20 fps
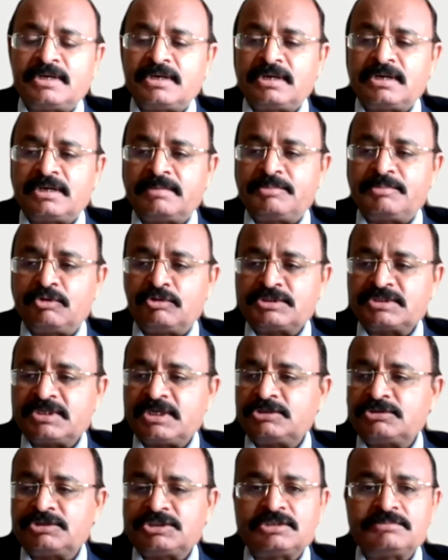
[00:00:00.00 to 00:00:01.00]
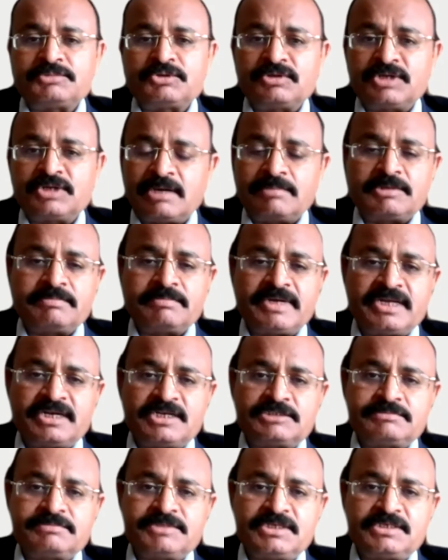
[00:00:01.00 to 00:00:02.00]
post graduation program in
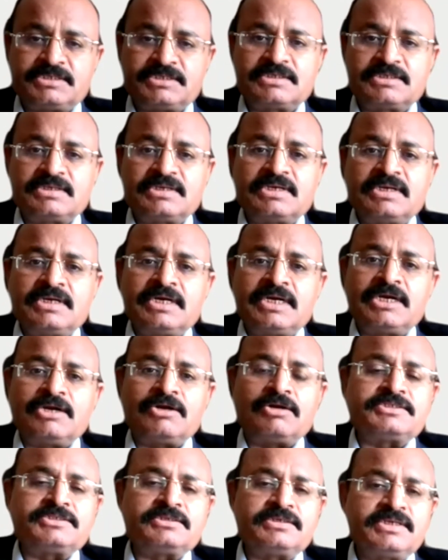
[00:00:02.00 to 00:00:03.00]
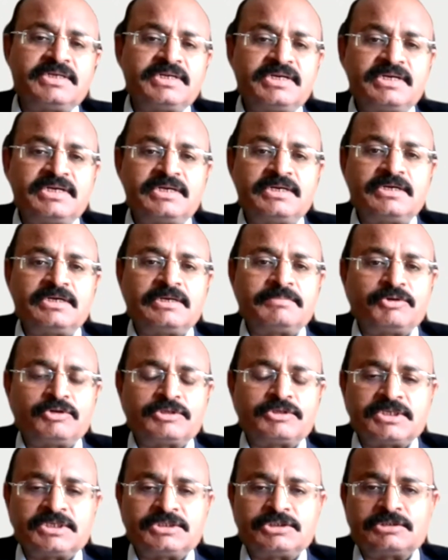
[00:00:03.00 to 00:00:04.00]
management. I also did a
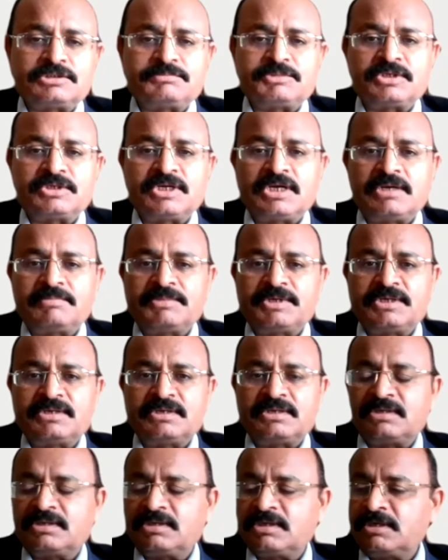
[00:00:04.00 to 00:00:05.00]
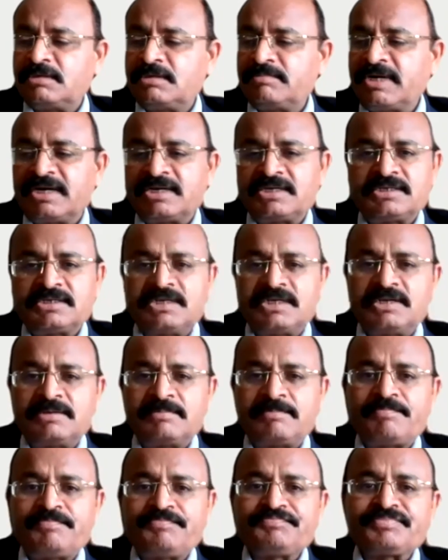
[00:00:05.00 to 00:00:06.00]
post graduation program in
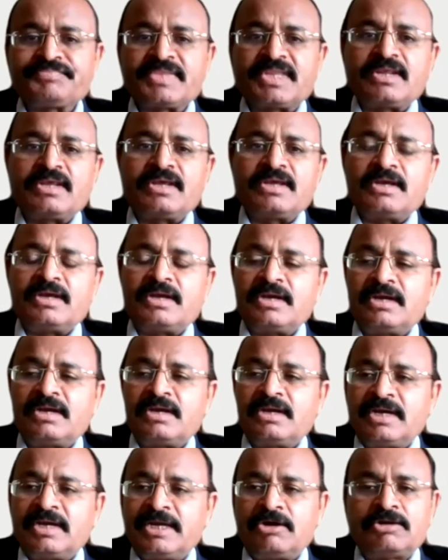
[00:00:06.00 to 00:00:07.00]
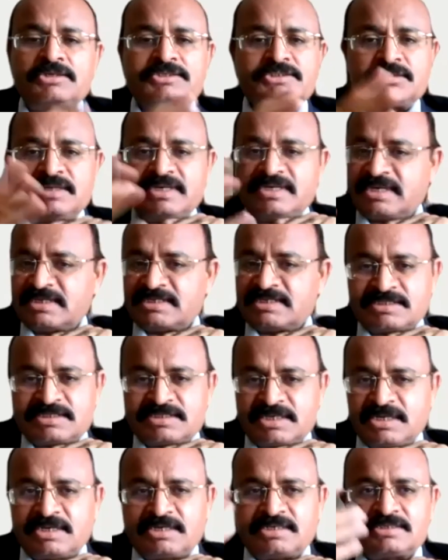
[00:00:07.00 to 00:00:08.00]
marketing. I also did, as I
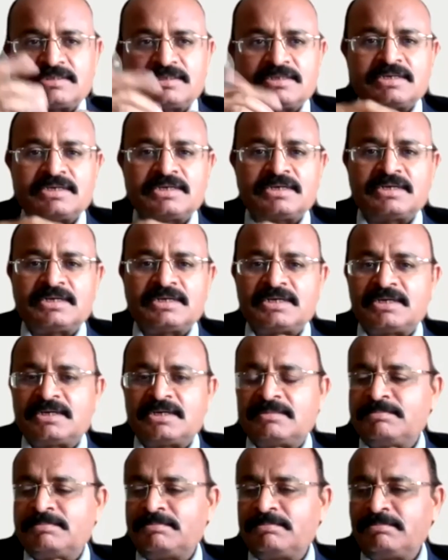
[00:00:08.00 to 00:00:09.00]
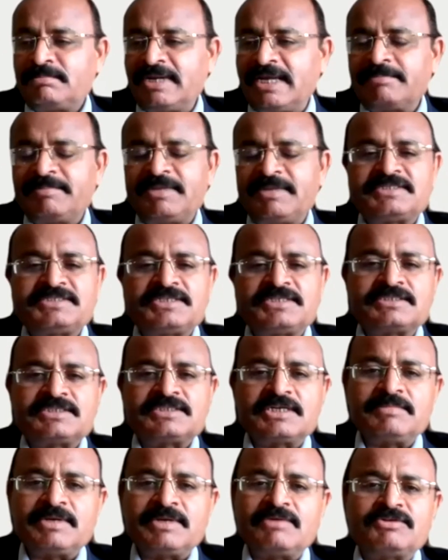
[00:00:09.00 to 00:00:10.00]
said, Black Belt Six
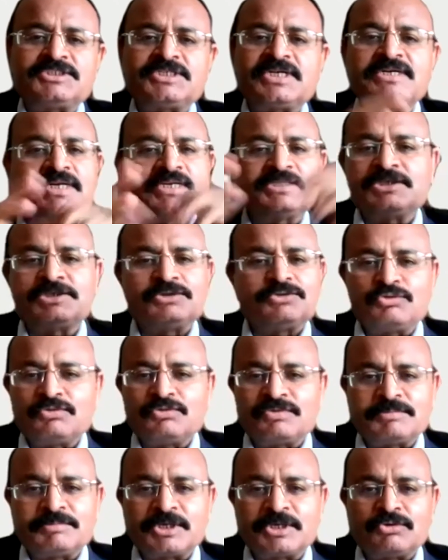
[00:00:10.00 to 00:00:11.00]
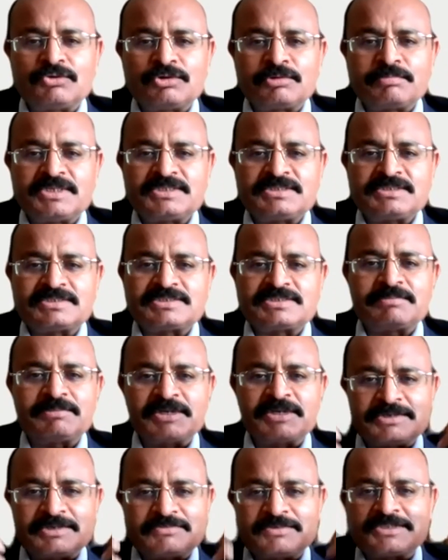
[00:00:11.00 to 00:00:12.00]
Sigma, which had nothing to do with my core business. I
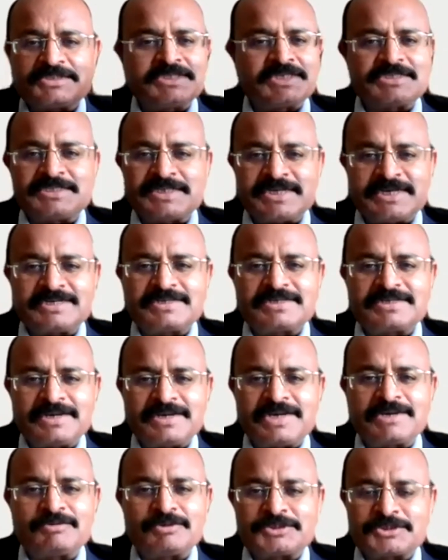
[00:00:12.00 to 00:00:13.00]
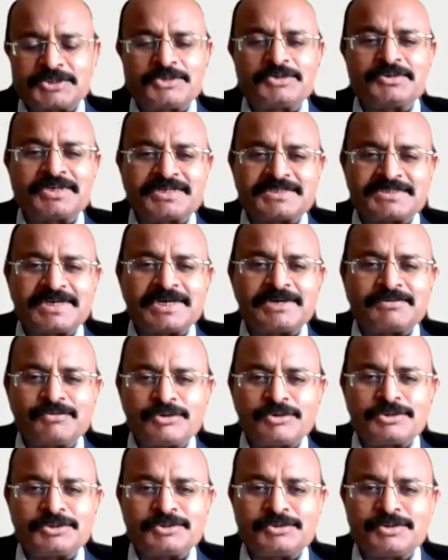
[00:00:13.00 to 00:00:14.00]
mean, it was just that I was curious. I
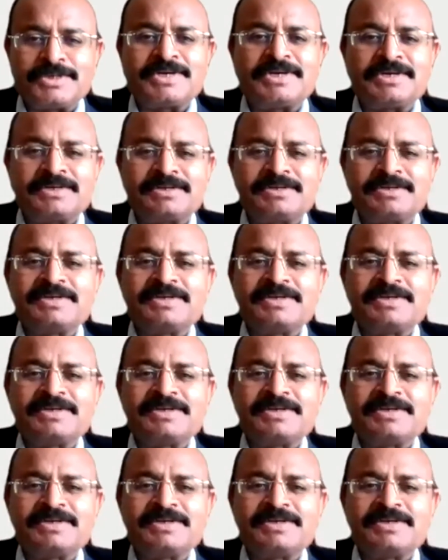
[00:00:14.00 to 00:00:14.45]
wanted to learn